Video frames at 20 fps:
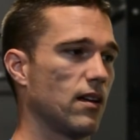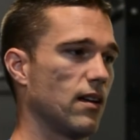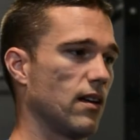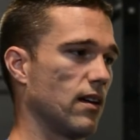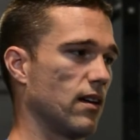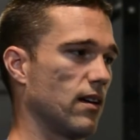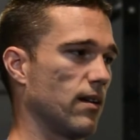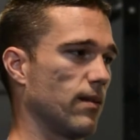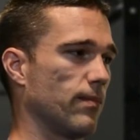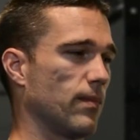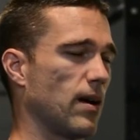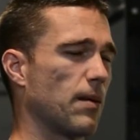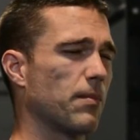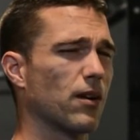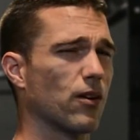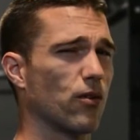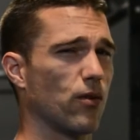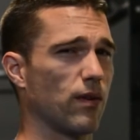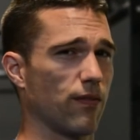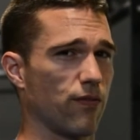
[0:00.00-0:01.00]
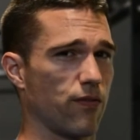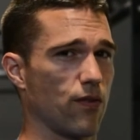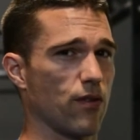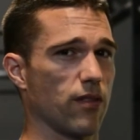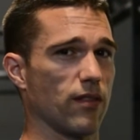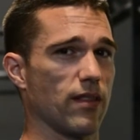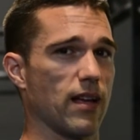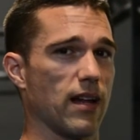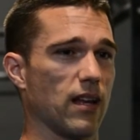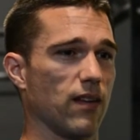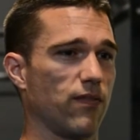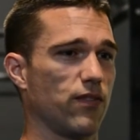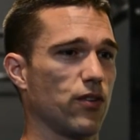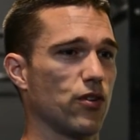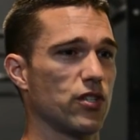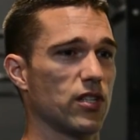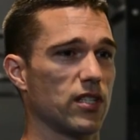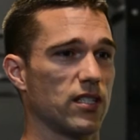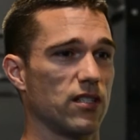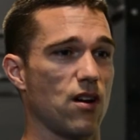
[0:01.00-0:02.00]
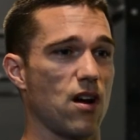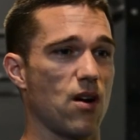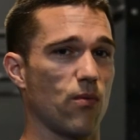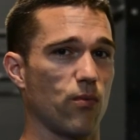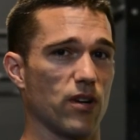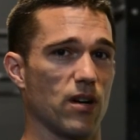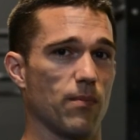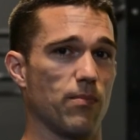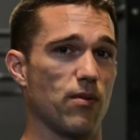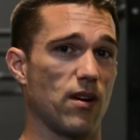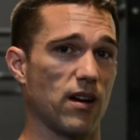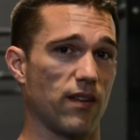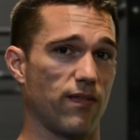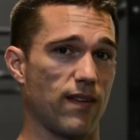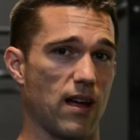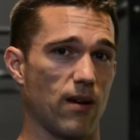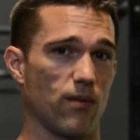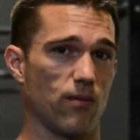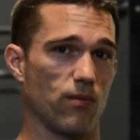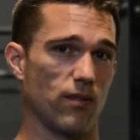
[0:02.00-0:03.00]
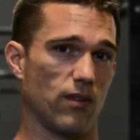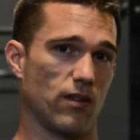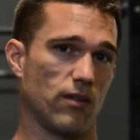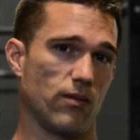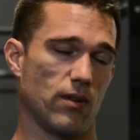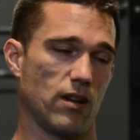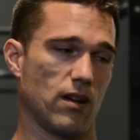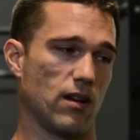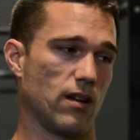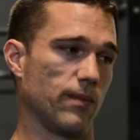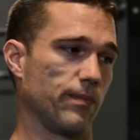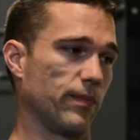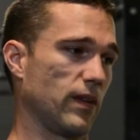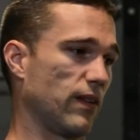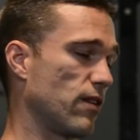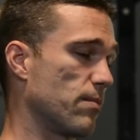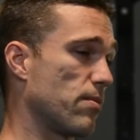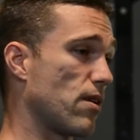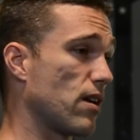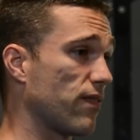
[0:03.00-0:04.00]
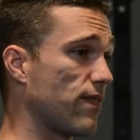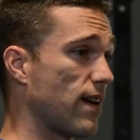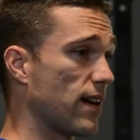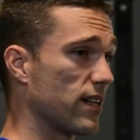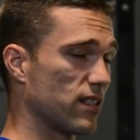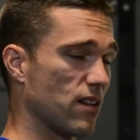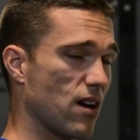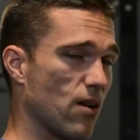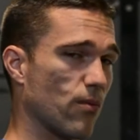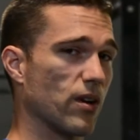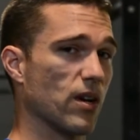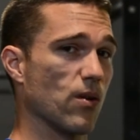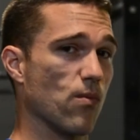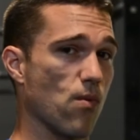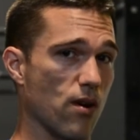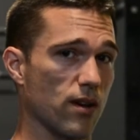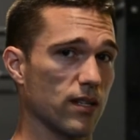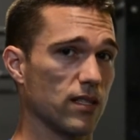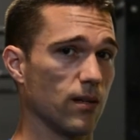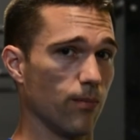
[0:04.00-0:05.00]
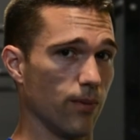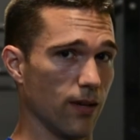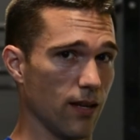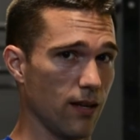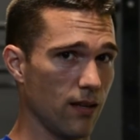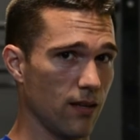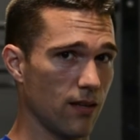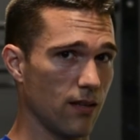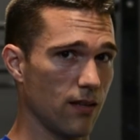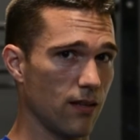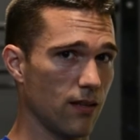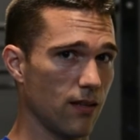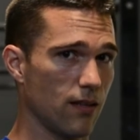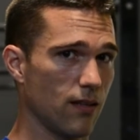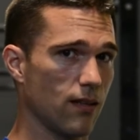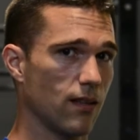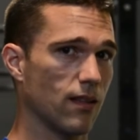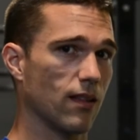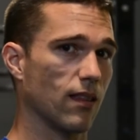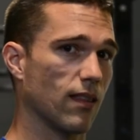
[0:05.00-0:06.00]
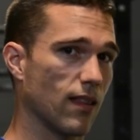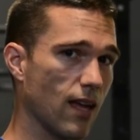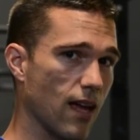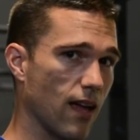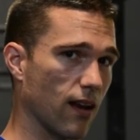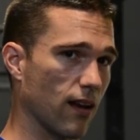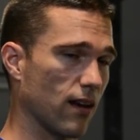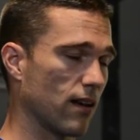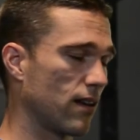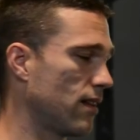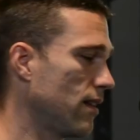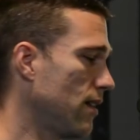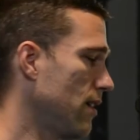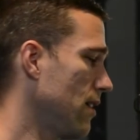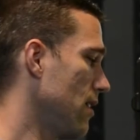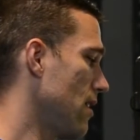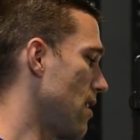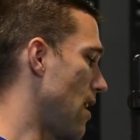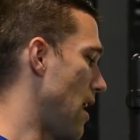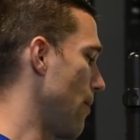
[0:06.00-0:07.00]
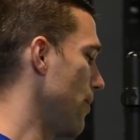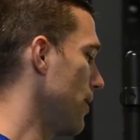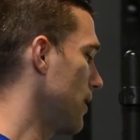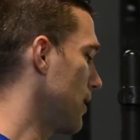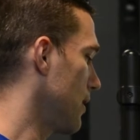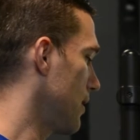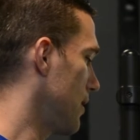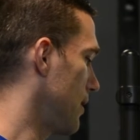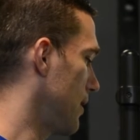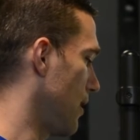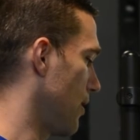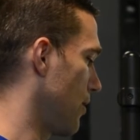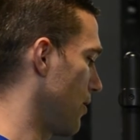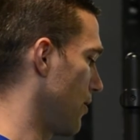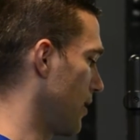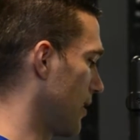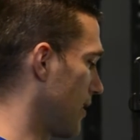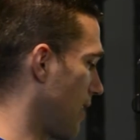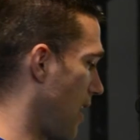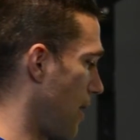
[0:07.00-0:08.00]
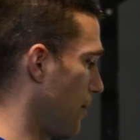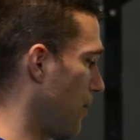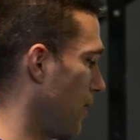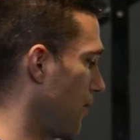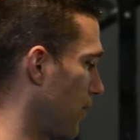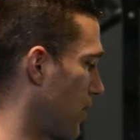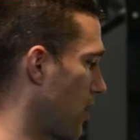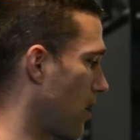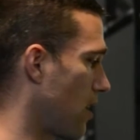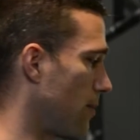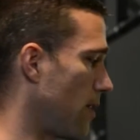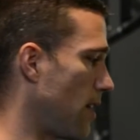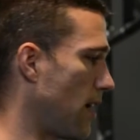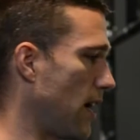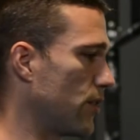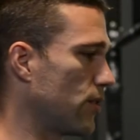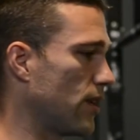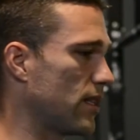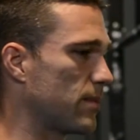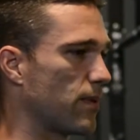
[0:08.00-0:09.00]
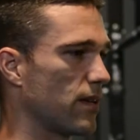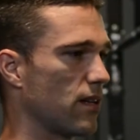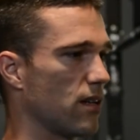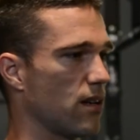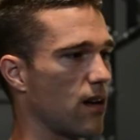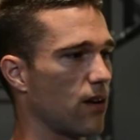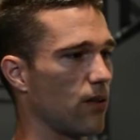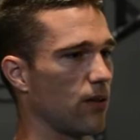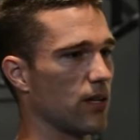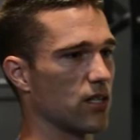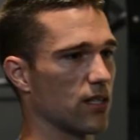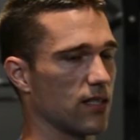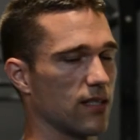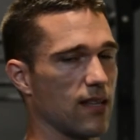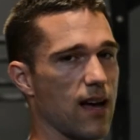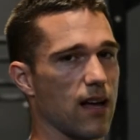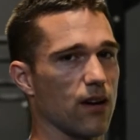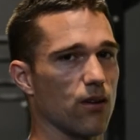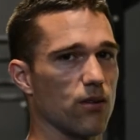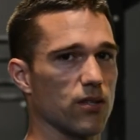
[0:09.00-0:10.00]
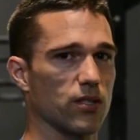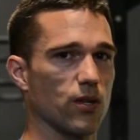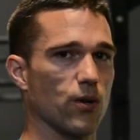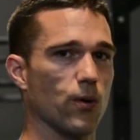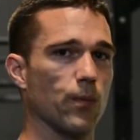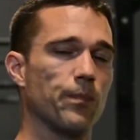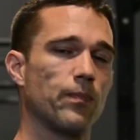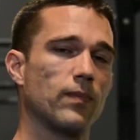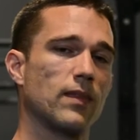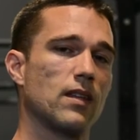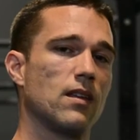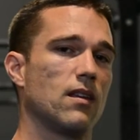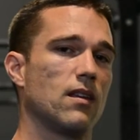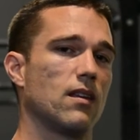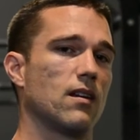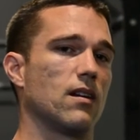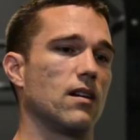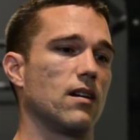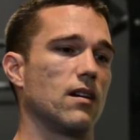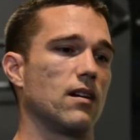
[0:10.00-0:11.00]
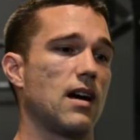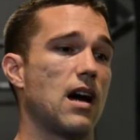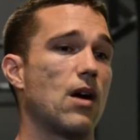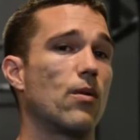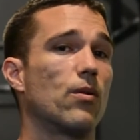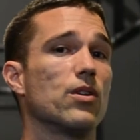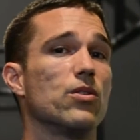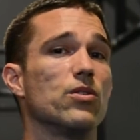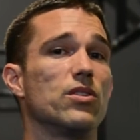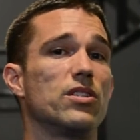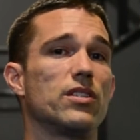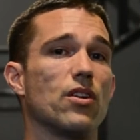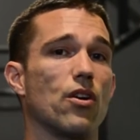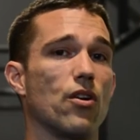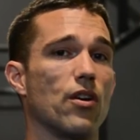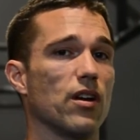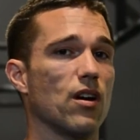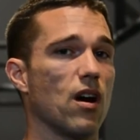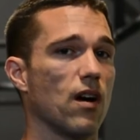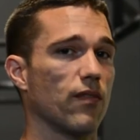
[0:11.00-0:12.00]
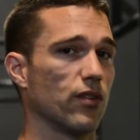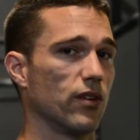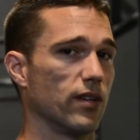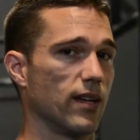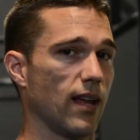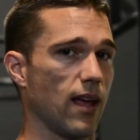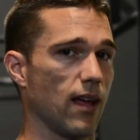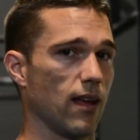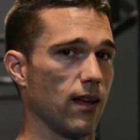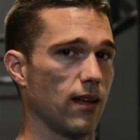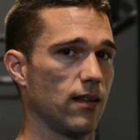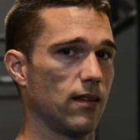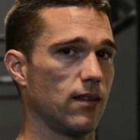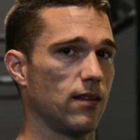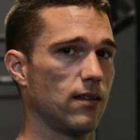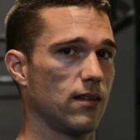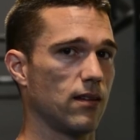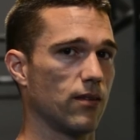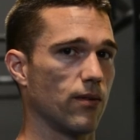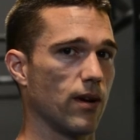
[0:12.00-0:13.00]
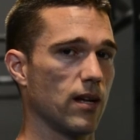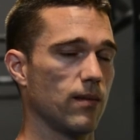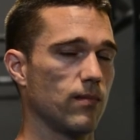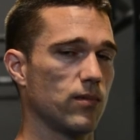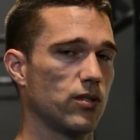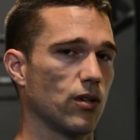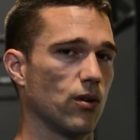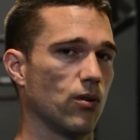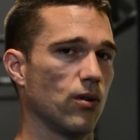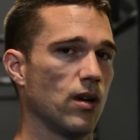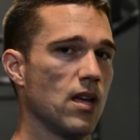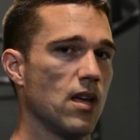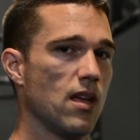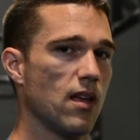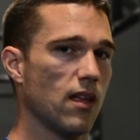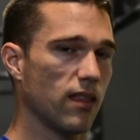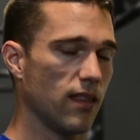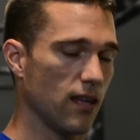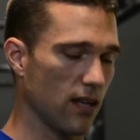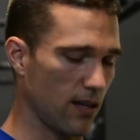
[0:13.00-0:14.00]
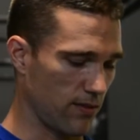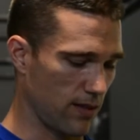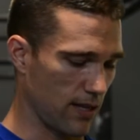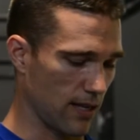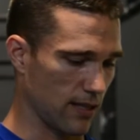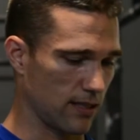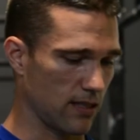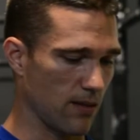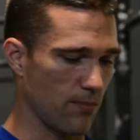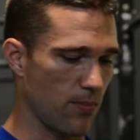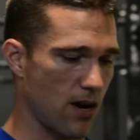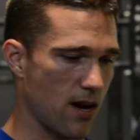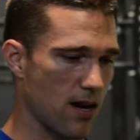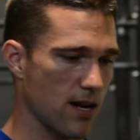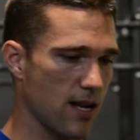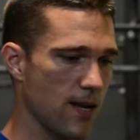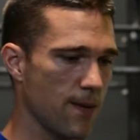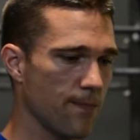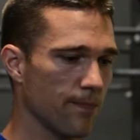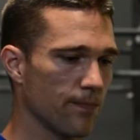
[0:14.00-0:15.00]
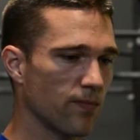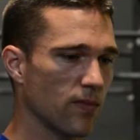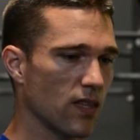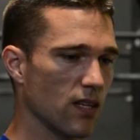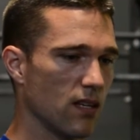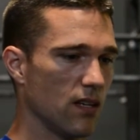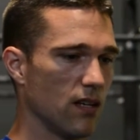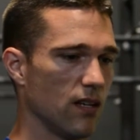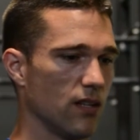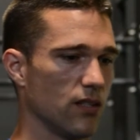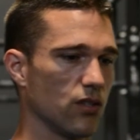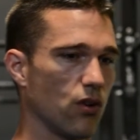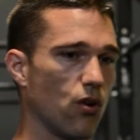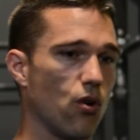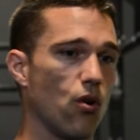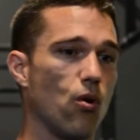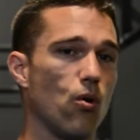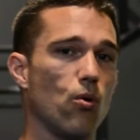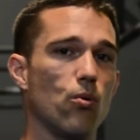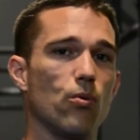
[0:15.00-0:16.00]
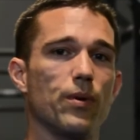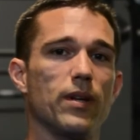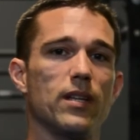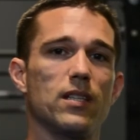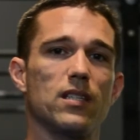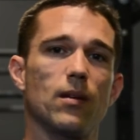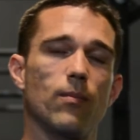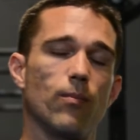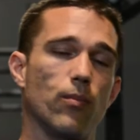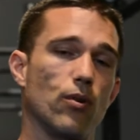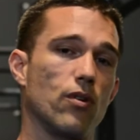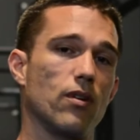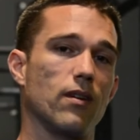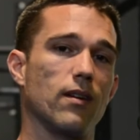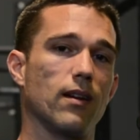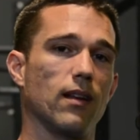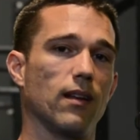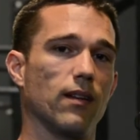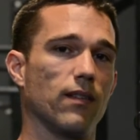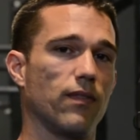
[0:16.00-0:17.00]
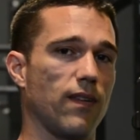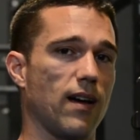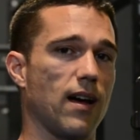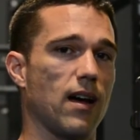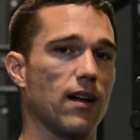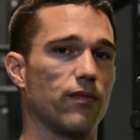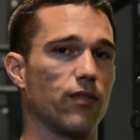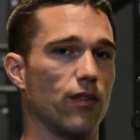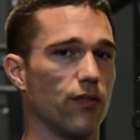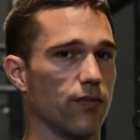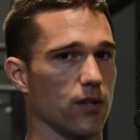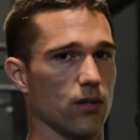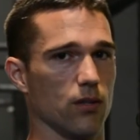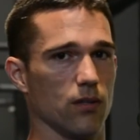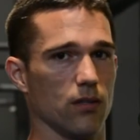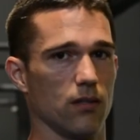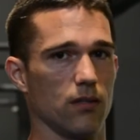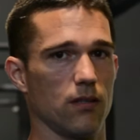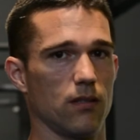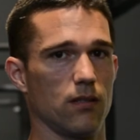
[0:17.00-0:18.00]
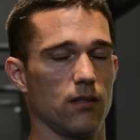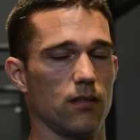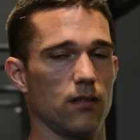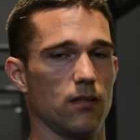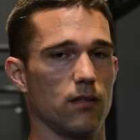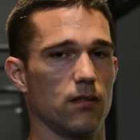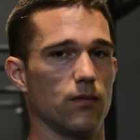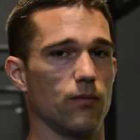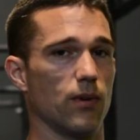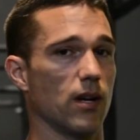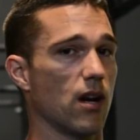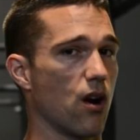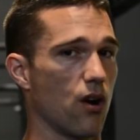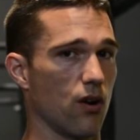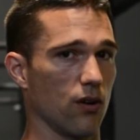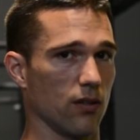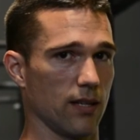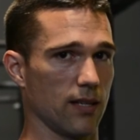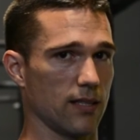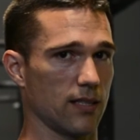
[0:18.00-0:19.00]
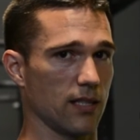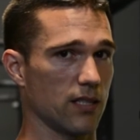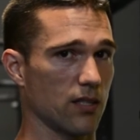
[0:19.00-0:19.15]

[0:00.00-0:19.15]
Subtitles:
I'm gonna go even further than that. If you're just not where your body fat, if your body fat is not where you want it to be, then I would consider the timing of your carbohydrates, but not only just that, also how are you starting off your day, right? So think of this, the body is always burning fat for fuel, regardless.